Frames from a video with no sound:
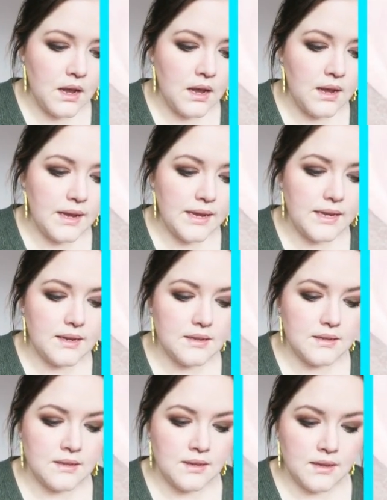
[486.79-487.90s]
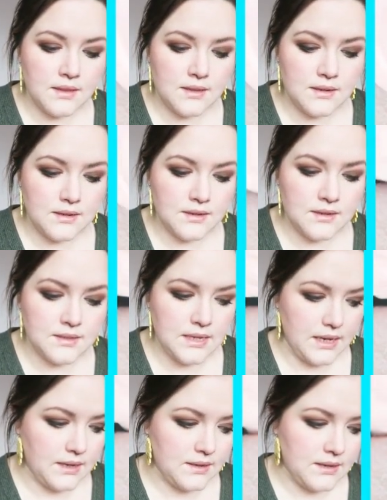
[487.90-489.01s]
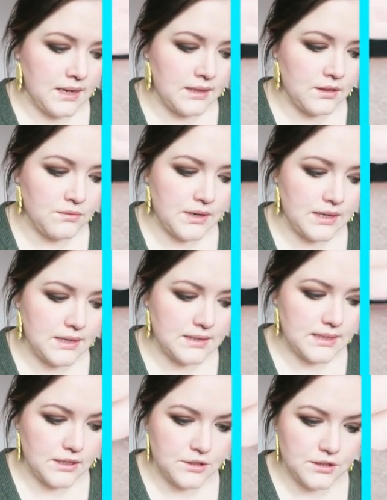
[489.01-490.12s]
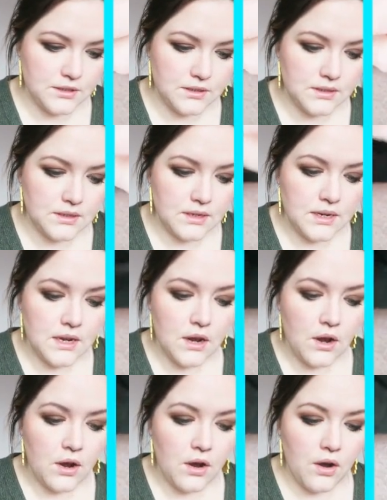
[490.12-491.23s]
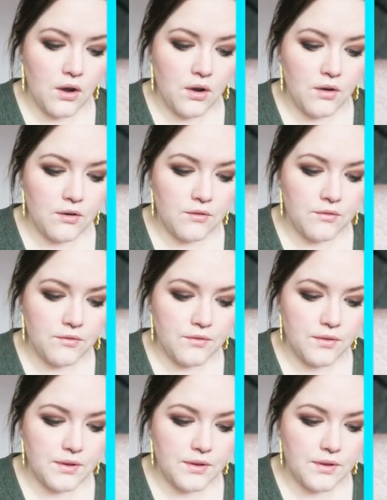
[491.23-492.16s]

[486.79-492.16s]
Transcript: I, the other day, had the realisation of